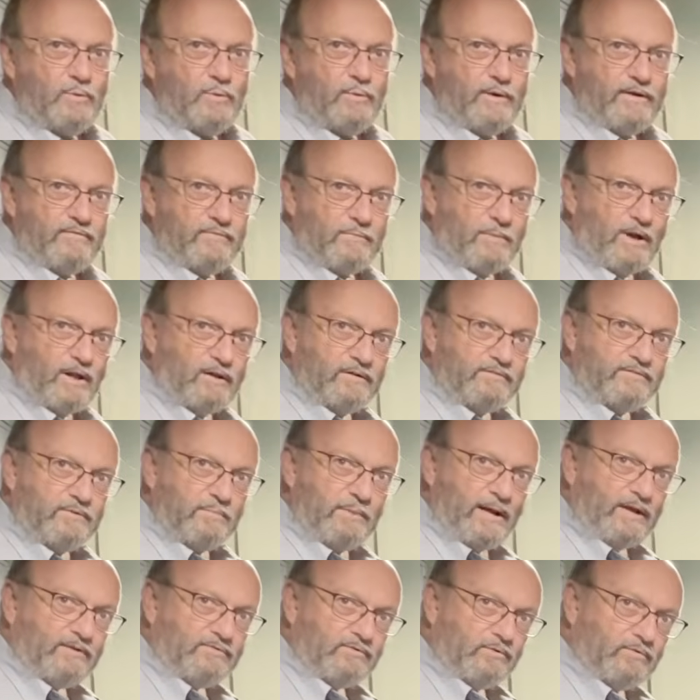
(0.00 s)
we have a bottle of
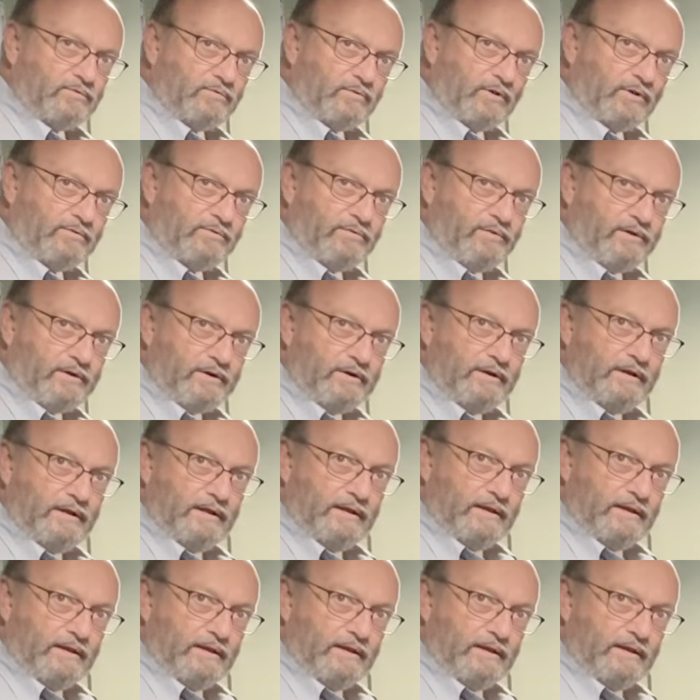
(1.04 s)
Tabasco sauce there.